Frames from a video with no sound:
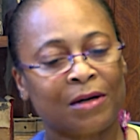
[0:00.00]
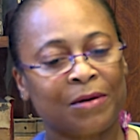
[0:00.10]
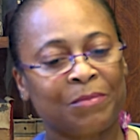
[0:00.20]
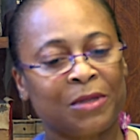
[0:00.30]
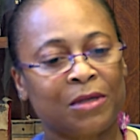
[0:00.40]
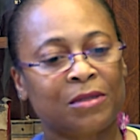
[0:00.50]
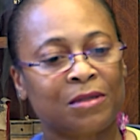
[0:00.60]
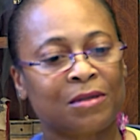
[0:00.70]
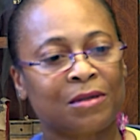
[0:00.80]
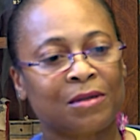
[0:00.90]
Um,
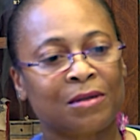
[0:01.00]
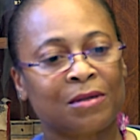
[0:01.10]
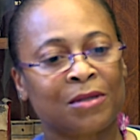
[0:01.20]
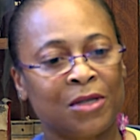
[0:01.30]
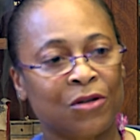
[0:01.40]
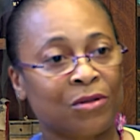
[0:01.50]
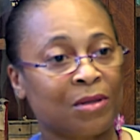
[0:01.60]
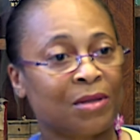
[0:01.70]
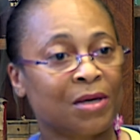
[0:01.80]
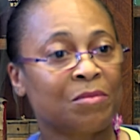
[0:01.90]
this
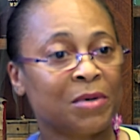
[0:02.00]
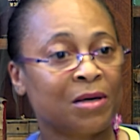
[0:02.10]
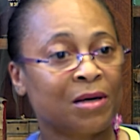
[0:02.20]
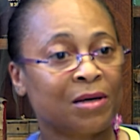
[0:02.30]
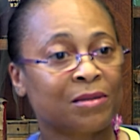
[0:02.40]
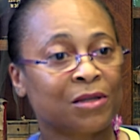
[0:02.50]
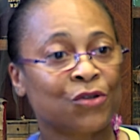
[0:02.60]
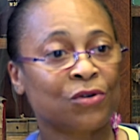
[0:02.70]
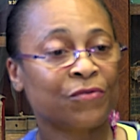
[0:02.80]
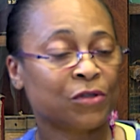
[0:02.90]
year, the theme
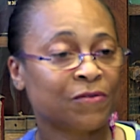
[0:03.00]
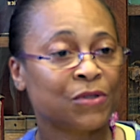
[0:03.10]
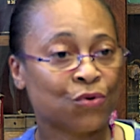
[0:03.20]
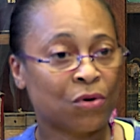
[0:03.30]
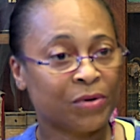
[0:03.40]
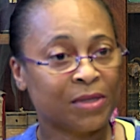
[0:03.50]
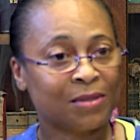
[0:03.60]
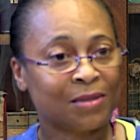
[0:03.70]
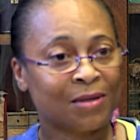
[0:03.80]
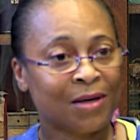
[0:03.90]
is a universe of
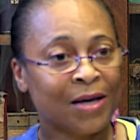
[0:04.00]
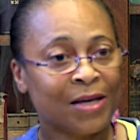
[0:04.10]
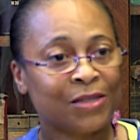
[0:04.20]
stories.